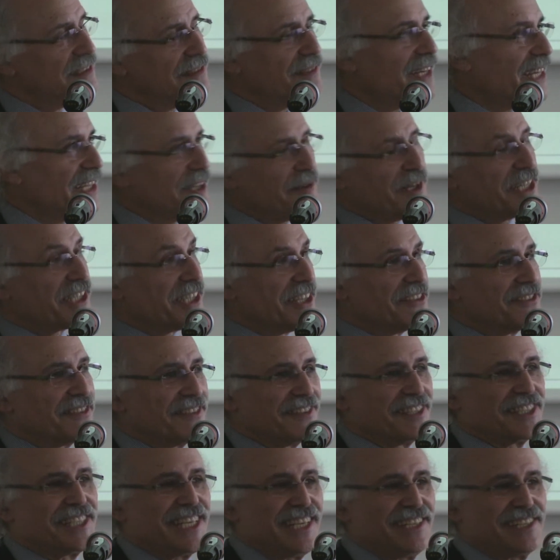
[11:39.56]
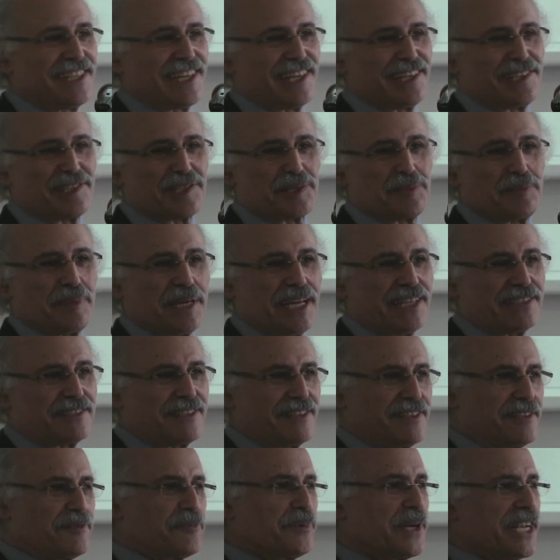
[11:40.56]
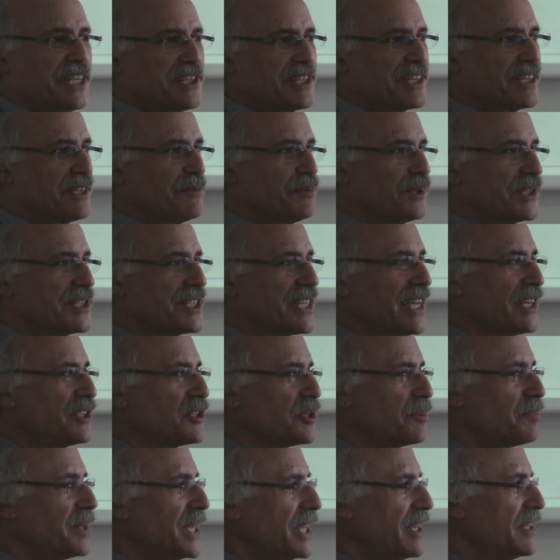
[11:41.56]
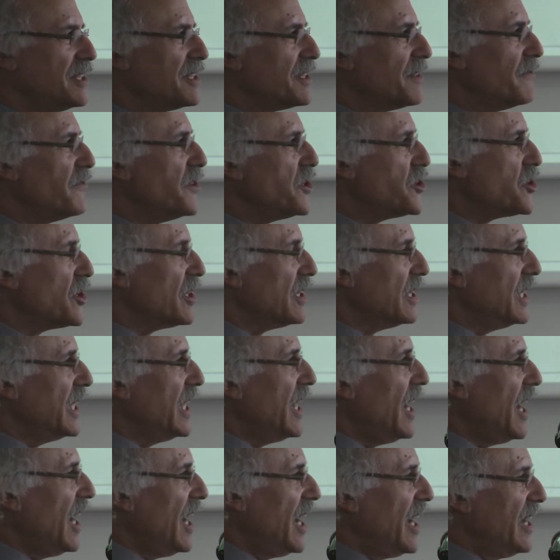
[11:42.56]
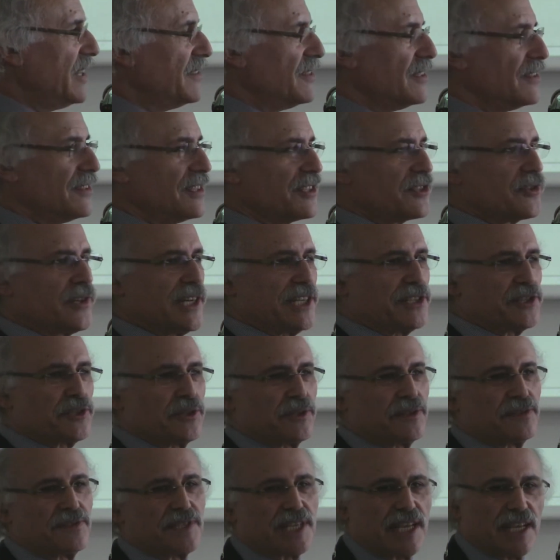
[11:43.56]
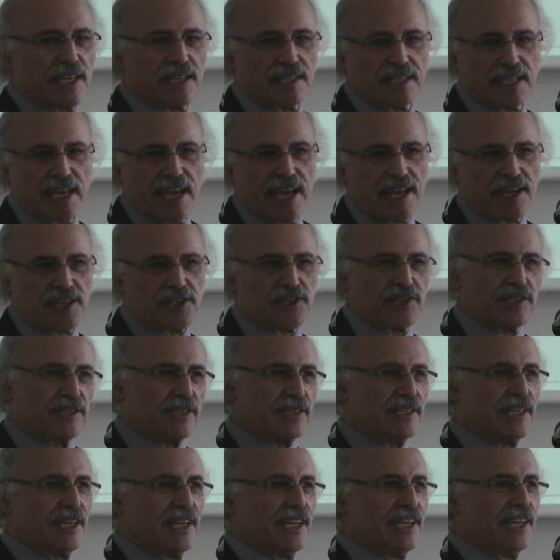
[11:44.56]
well, I won't go into the details, but the risk was said to be sufficiently high that the trust should have taken action